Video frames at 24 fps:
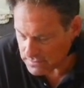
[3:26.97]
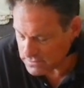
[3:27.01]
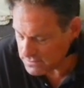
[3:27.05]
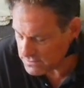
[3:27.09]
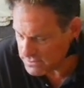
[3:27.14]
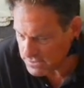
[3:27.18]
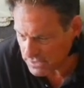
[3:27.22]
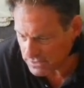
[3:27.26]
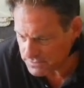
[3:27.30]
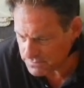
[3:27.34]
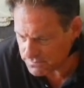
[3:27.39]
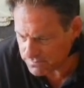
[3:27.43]

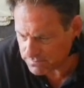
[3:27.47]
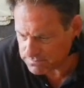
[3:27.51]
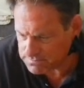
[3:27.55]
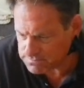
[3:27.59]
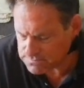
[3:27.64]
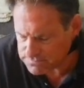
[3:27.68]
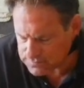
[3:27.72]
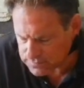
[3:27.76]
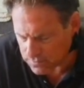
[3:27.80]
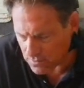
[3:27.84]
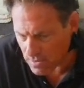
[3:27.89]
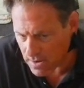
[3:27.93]
just
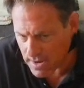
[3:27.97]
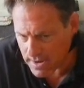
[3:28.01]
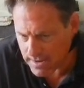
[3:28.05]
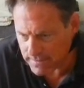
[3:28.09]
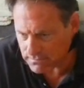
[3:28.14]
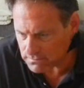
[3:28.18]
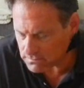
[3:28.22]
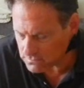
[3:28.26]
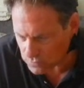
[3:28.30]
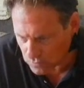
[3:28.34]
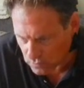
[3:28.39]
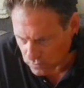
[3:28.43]

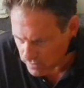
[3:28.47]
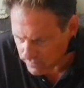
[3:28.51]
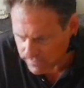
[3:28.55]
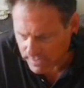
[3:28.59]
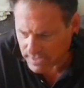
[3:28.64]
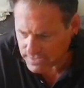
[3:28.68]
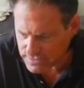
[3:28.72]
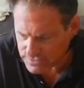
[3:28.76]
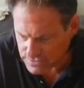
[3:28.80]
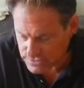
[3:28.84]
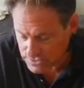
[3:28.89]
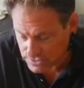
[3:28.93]
prime
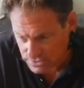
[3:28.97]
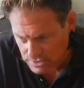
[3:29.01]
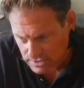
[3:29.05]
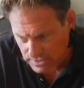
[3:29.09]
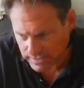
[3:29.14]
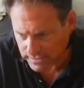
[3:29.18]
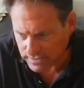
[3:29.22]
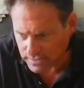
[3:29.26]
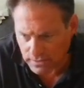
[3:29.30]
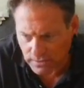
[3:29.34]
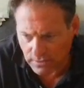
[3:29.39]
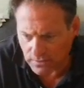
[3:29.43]
ribeyes, just
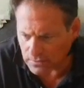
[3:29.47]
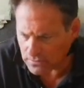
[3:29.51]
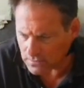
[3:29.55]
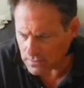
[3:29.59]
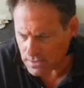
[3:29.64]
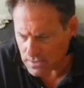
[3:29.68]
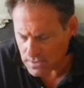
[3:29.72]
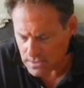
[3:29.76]
like you.